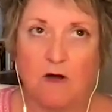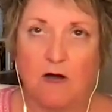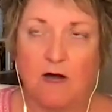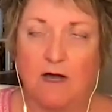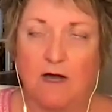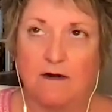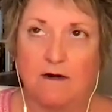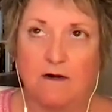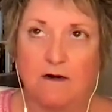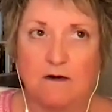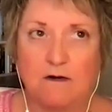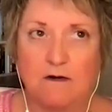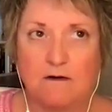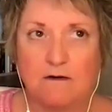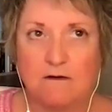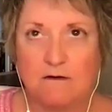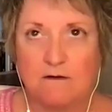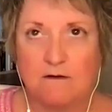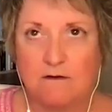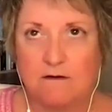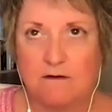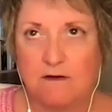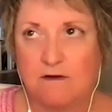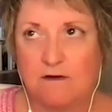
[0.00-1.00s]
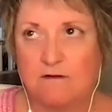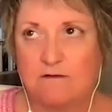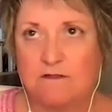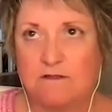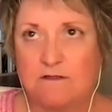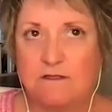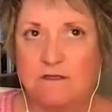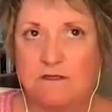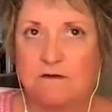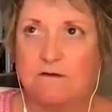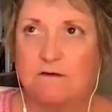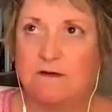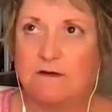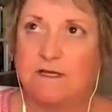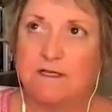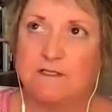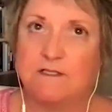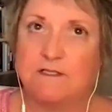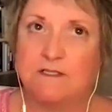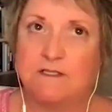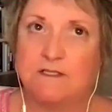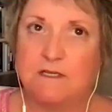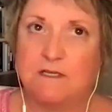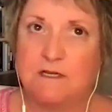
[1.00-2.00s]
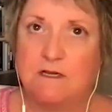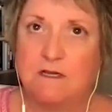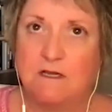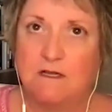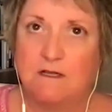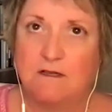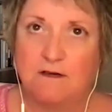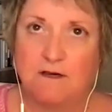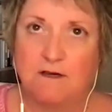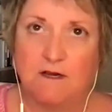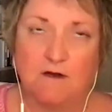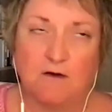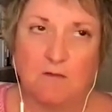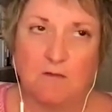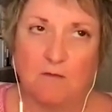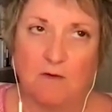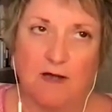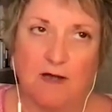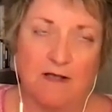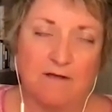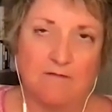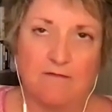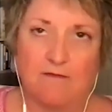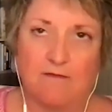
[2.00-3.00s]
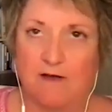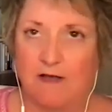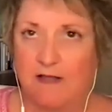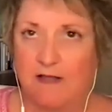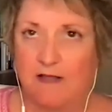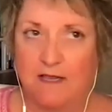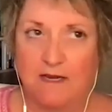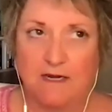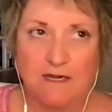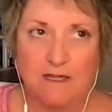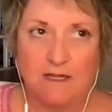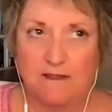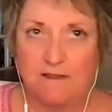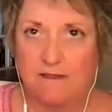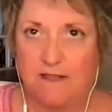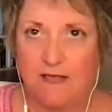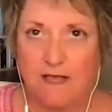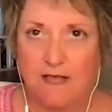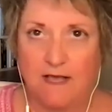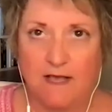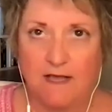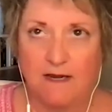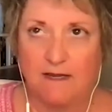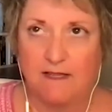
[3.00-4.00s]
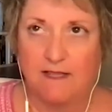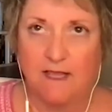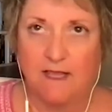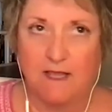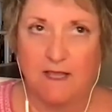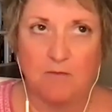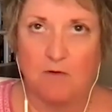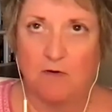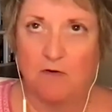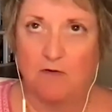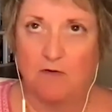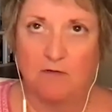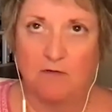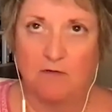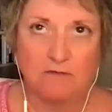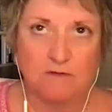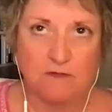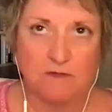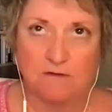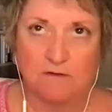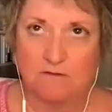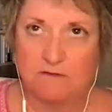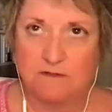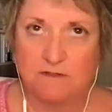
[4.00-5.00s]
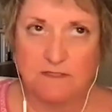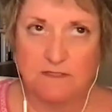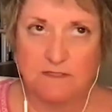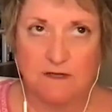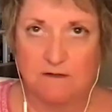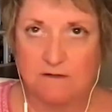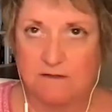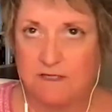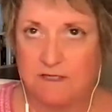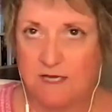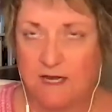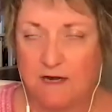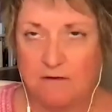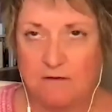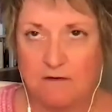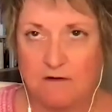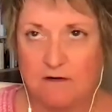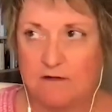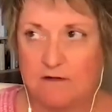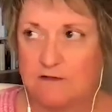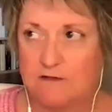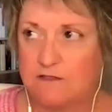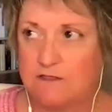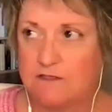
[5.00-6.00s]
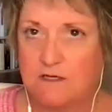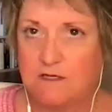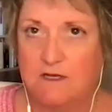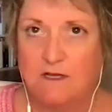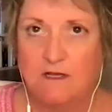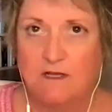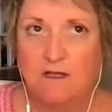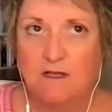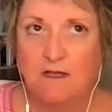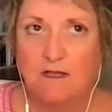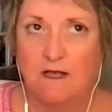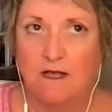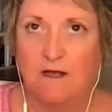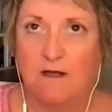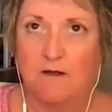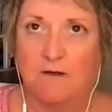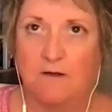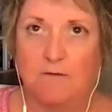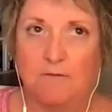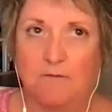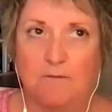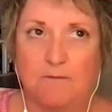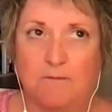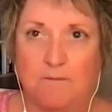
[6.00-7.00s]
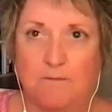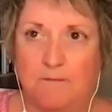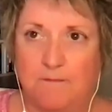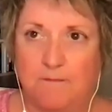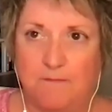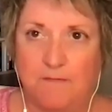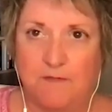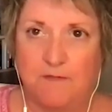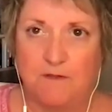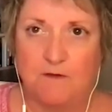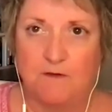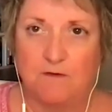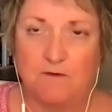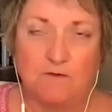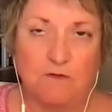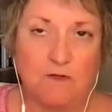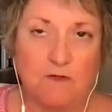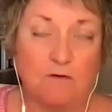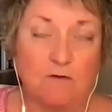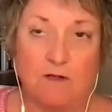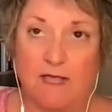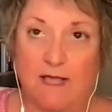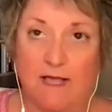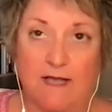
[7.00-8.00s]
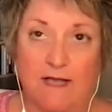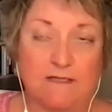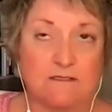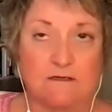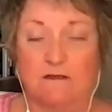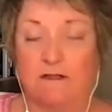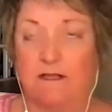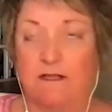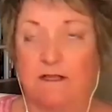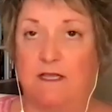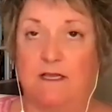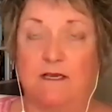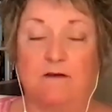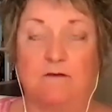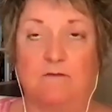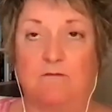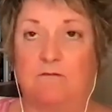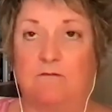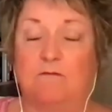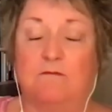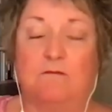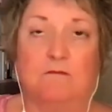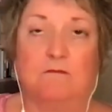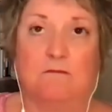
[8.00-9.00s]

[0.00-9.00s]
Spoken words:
water, no sewage, no Wi-Fi, any of that, cable, no cell towers, no gasoline.